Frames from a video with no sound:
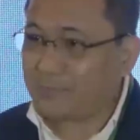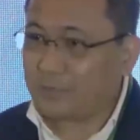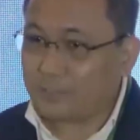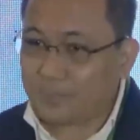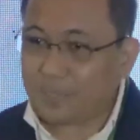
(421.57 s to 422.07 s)

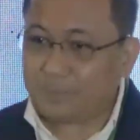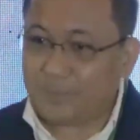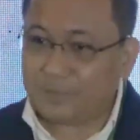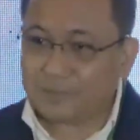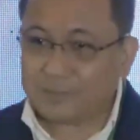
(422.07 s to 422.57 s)
Now the
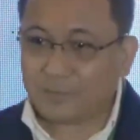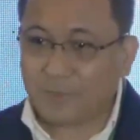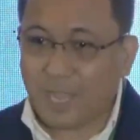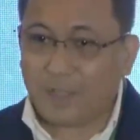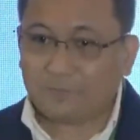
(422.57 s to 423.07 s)
Philippines,
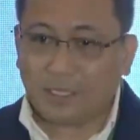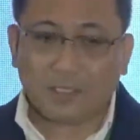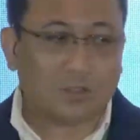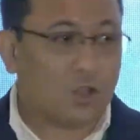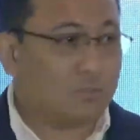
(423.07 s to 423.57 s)
we have the
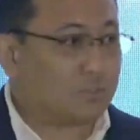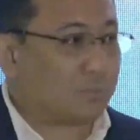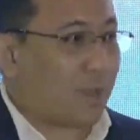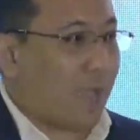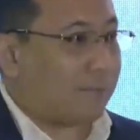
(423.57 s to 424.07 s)
eGov
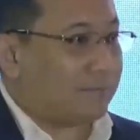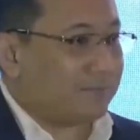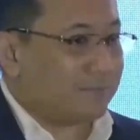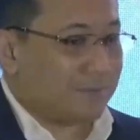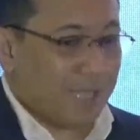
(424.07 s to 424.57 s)
super app.
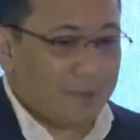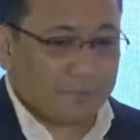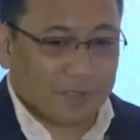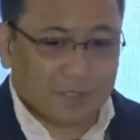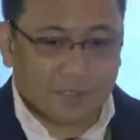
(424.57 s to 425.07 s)
Yeah?
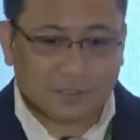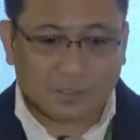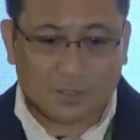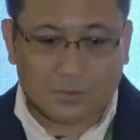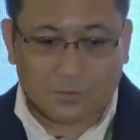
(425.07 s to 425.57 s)

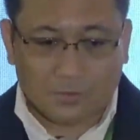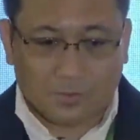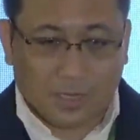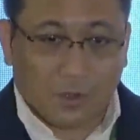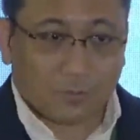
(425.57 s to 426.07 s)

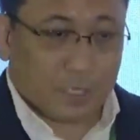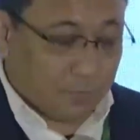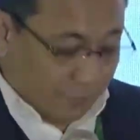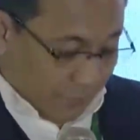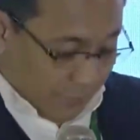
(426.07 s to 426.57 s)
So I hope
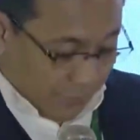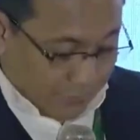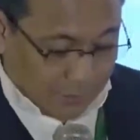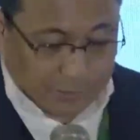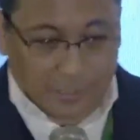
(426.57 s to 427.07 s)
some of you are
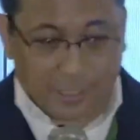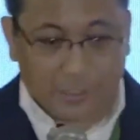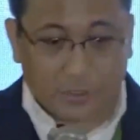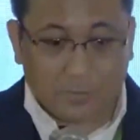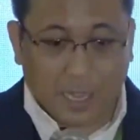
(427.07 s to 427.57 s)
using
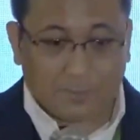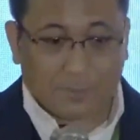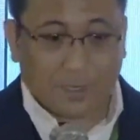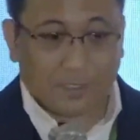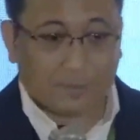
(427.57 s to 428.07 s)
the eGov app
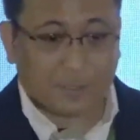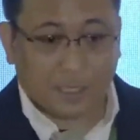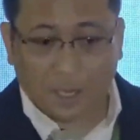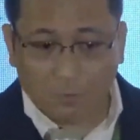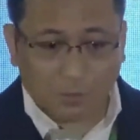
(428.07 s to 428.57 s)
already.
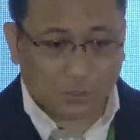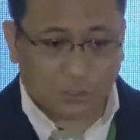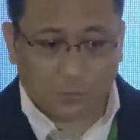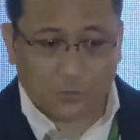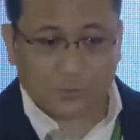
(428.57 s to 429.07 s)
But allow me to
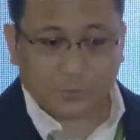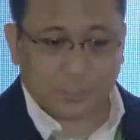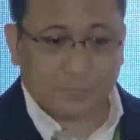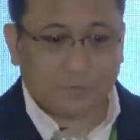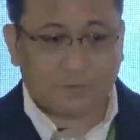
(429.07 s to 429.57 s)
show you
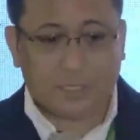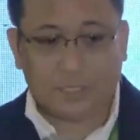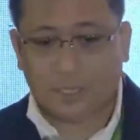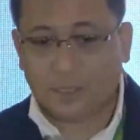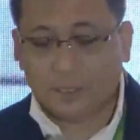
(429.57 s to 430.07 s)
some of
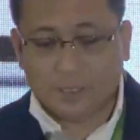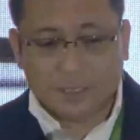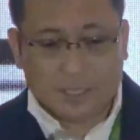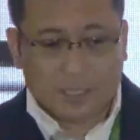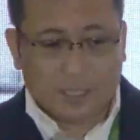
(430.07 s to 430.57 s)
the
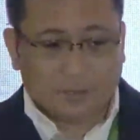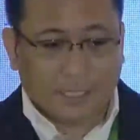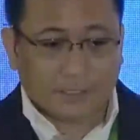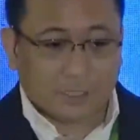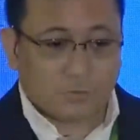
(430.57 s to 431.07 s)

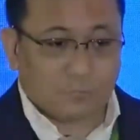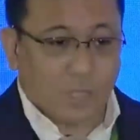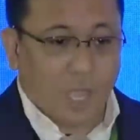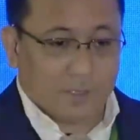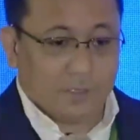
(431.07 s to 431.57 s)
things that we've
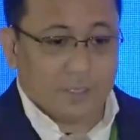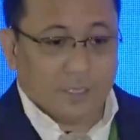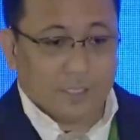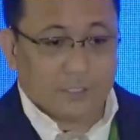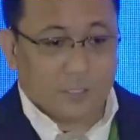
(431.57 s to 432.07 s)
done.
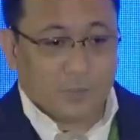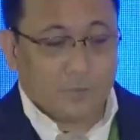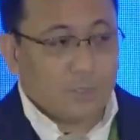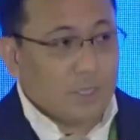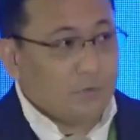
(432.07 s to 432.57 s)

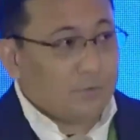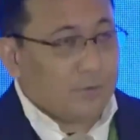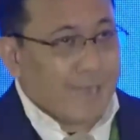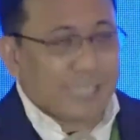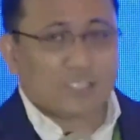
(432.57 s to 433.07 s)
So
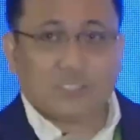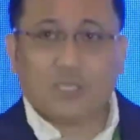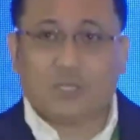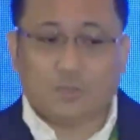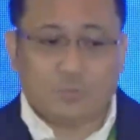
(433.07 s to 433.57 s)
last
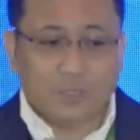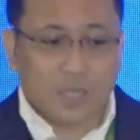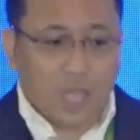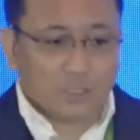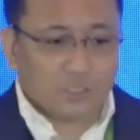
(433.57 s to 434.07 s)
year, we
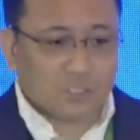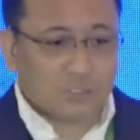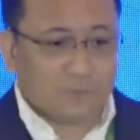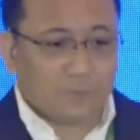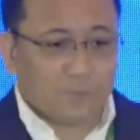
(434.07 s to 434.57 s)

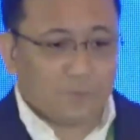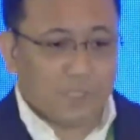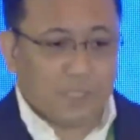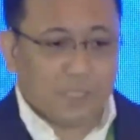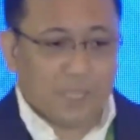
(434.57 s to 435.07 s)
launched
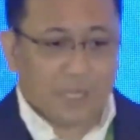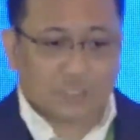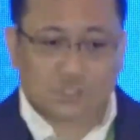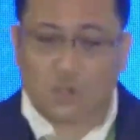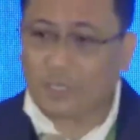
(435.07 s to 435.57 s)
the
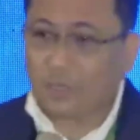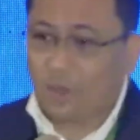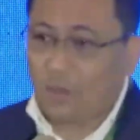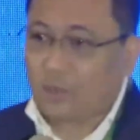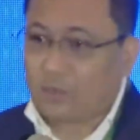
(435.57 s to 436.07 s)
electronic
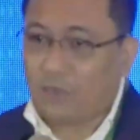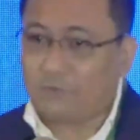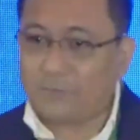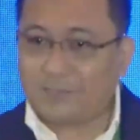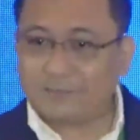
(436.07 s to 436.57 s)
local
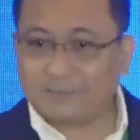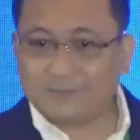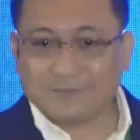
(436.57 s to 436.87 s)
government.